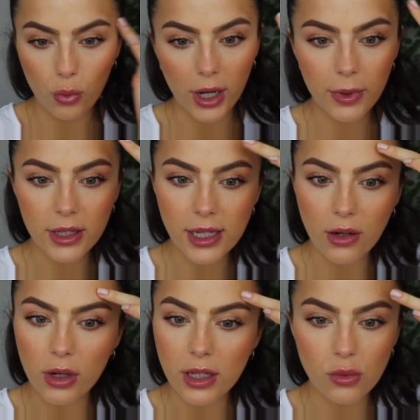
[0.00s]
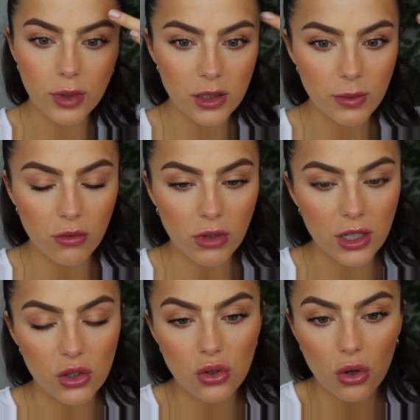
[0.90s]
when I put the tint on, I don't want it to be
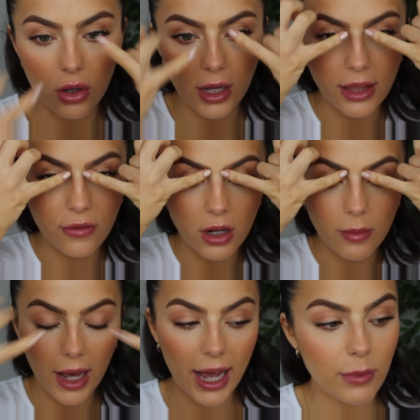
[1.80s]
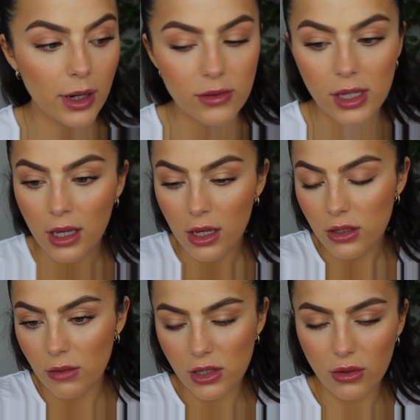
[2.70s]
really strong at the front of my eyebrows.
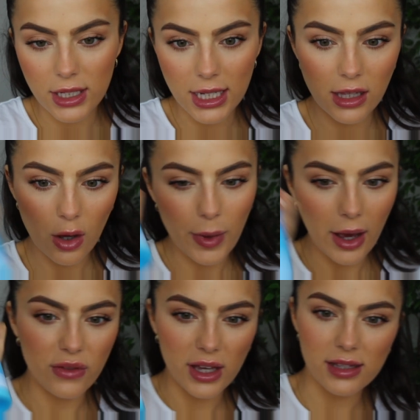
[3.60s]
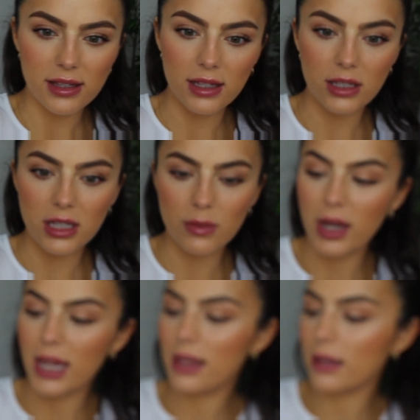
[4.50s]
So I'm just going to take a little bit of this
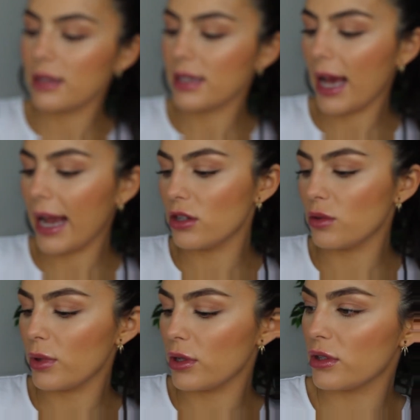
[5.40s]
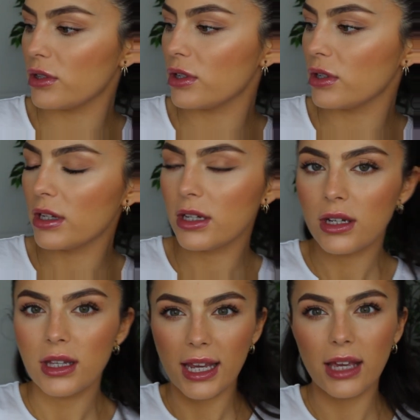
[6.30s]
spray. This is a Hydro Boost
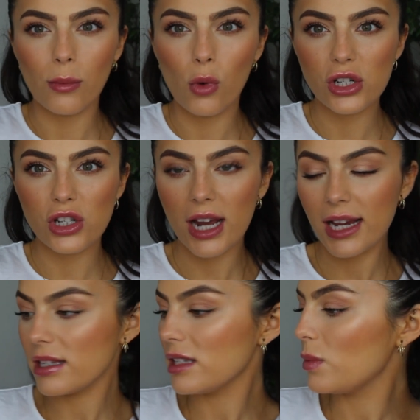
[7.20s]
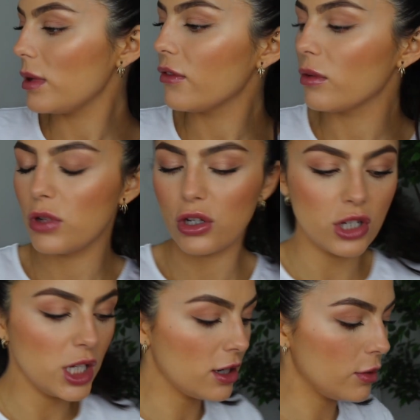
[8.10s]
like moisturising spray from
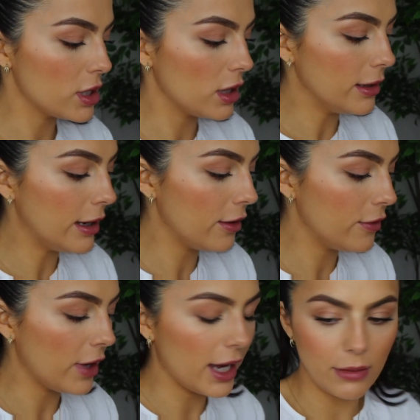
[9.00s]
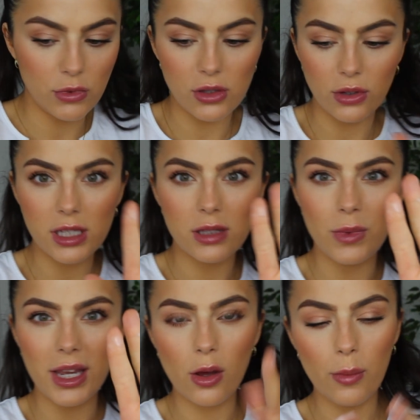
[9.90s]
Neutrogena, which I love. And I'm just going to
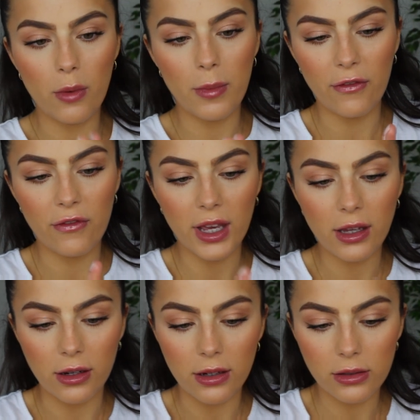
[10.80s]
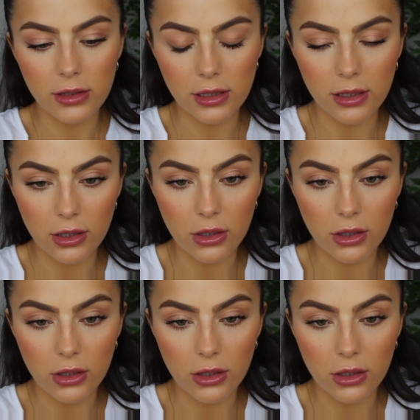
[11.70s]
spray it up on my fingers.